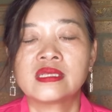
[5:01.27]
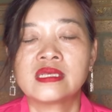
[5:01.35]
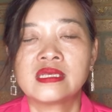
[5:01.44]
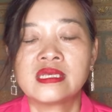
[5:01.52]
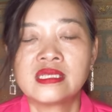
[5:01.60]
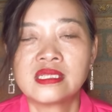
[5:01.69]

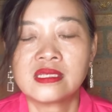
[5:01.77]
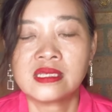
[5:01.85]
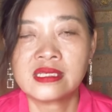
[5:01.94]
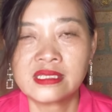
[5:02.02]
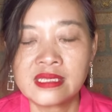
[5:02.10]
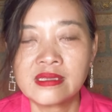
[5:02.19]
he,
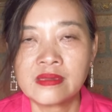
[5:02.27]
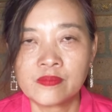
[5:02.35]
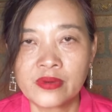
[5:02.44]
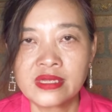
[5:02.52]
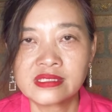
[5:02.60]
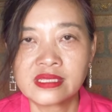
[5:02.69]
in,
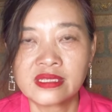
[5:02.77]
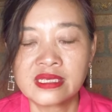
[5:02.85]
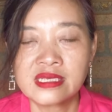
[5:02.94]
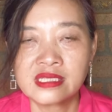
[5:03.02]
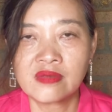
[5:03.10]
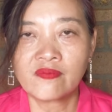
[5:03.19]
in study, he
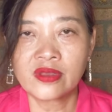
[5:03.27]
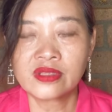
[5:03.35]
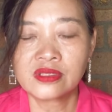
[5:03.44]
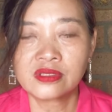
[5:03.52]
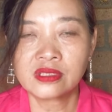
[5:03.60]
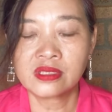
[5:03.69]
divided